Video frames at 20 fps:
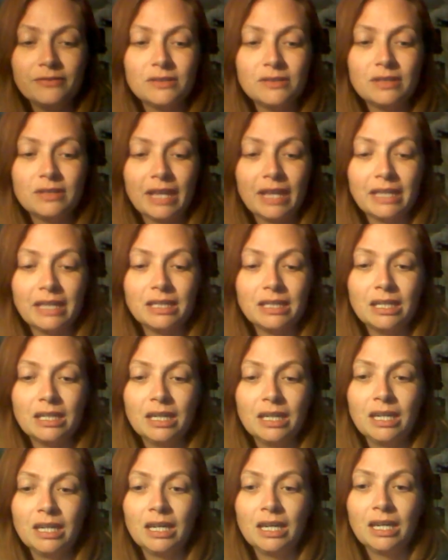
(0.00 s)
like,
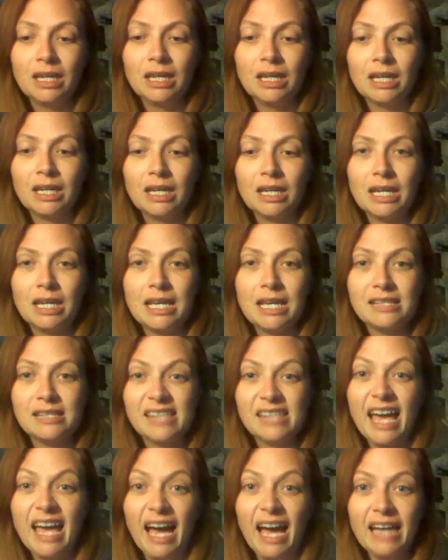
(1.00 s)
it's
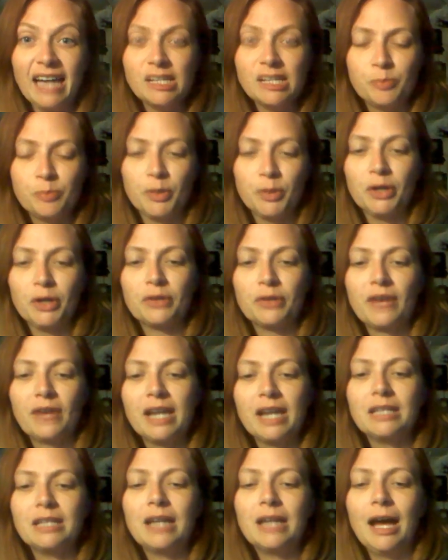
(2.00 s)
that iceberg,
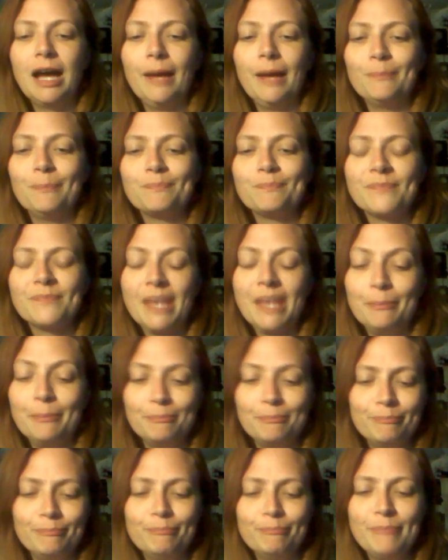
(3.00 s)
right? That
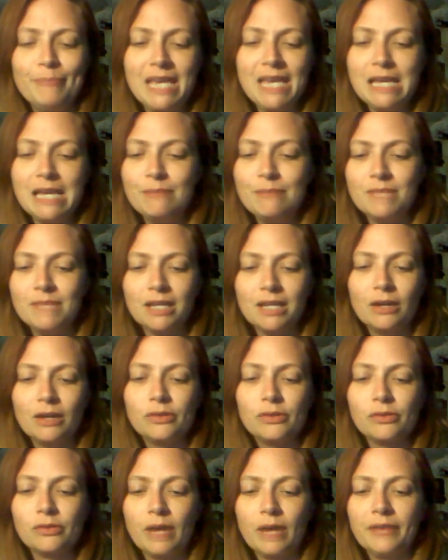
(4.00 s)
meme that
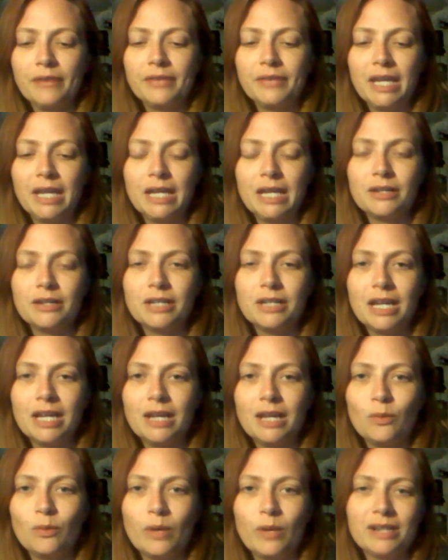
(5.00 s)
goes around the
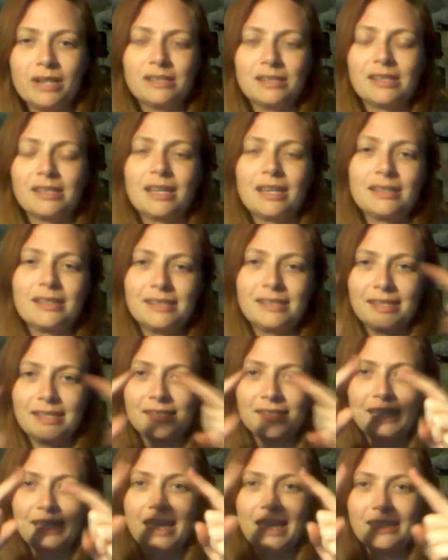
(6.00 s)
internet where it's like
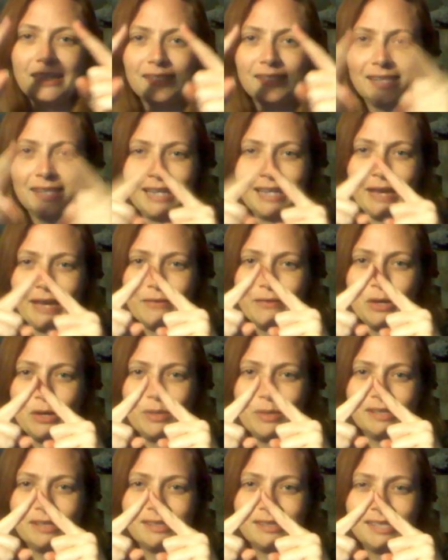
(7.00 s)
success, like
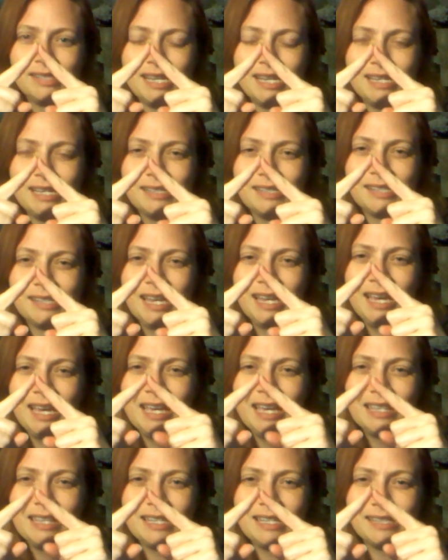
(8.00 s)
everyone sees
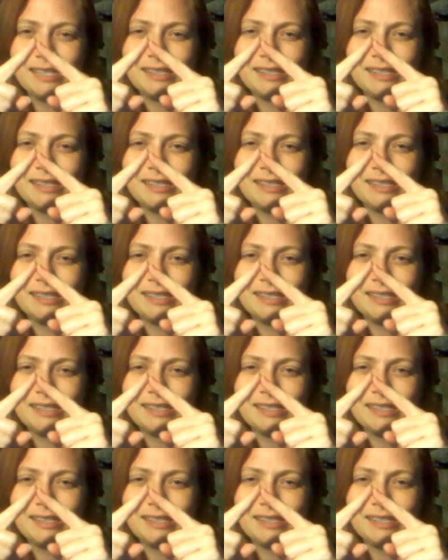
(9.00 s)
this